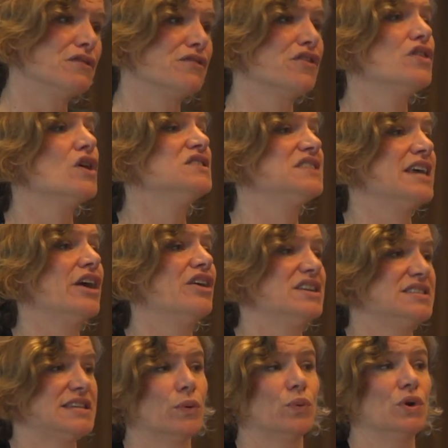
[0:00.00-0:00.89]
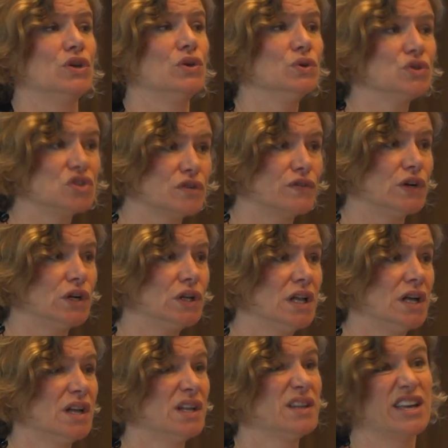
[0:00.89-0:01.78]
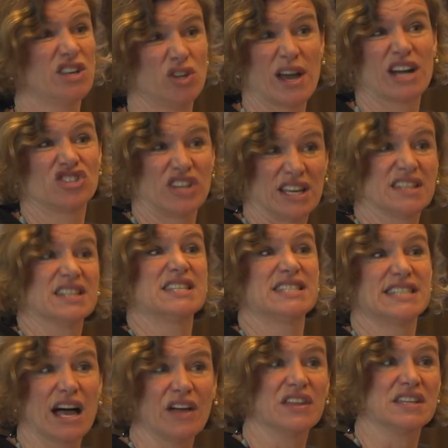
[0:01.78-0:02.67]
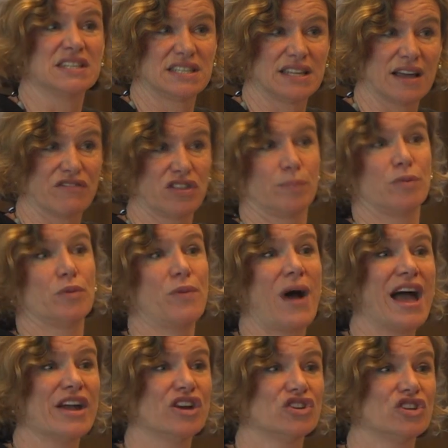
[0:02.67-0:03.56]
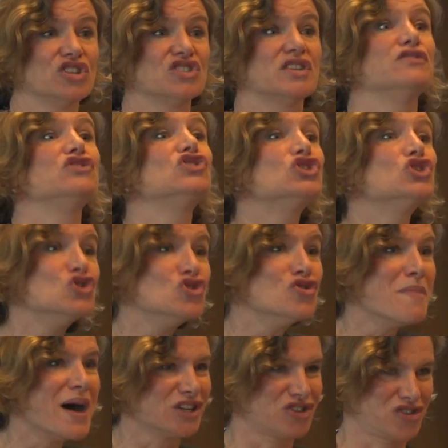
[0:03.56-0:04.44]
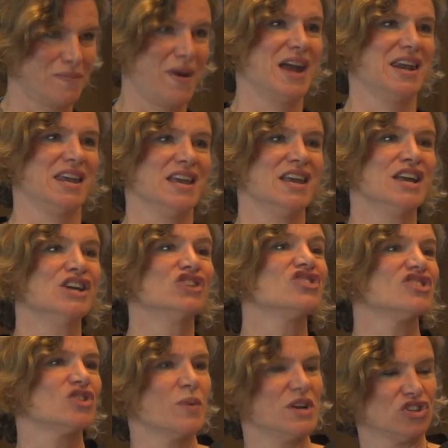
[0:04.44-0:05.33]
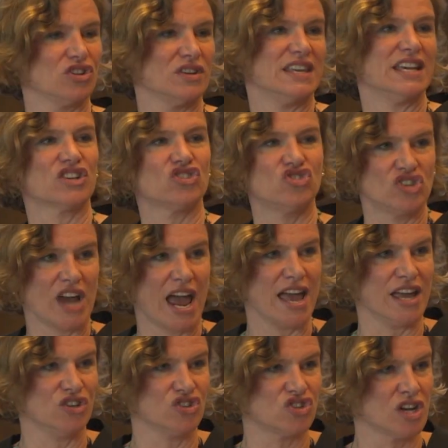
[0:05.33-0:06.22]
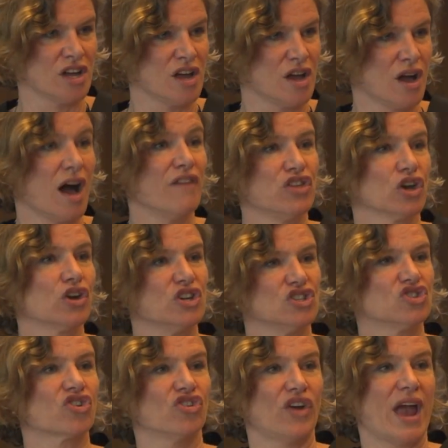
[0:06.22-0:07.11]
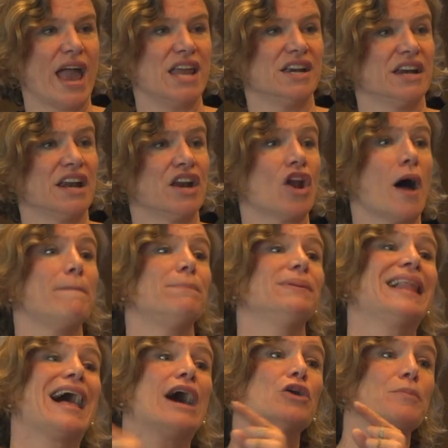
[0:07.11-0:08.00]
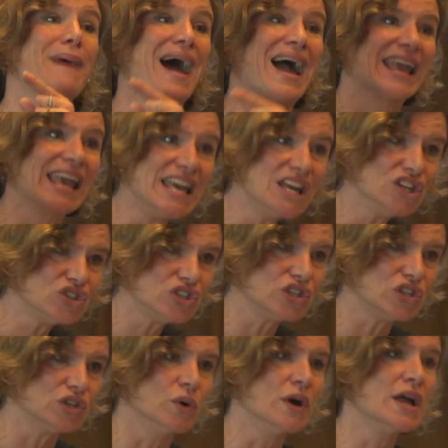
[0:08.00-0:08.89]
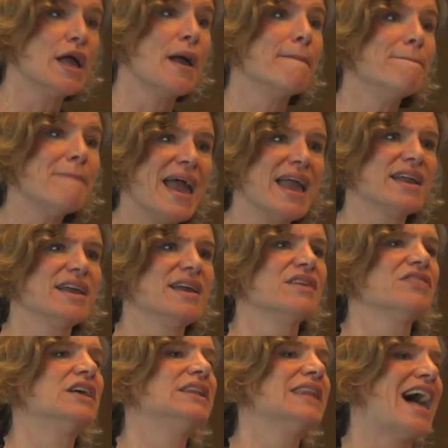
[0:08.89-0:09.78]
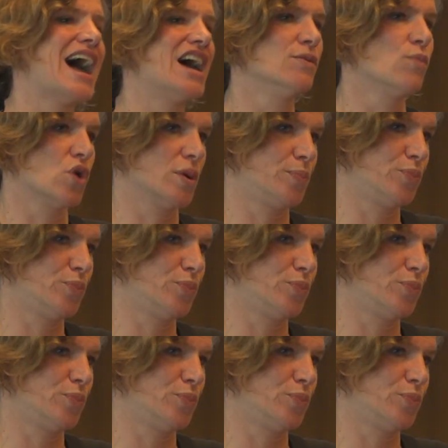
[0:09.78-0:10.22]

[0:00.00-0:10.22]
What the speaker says: for those areas that were useful, like you actually had to sell this stuff, the proprietors. If too much money just went to the exchange of the goods created and not plowed back into making the land more